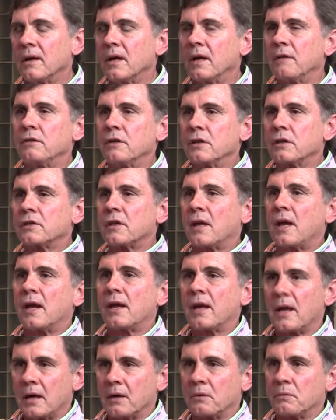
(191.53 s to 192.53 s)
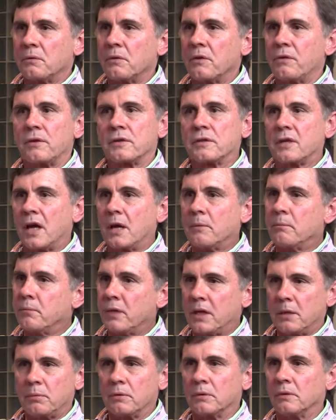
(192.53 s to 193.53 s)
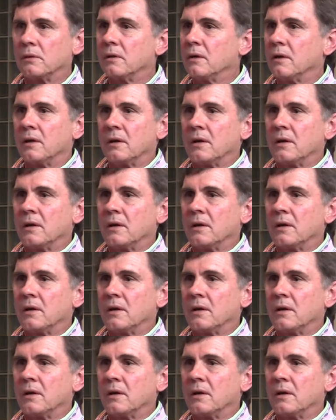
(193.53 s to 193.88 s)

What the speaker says: If you just hang out with the same people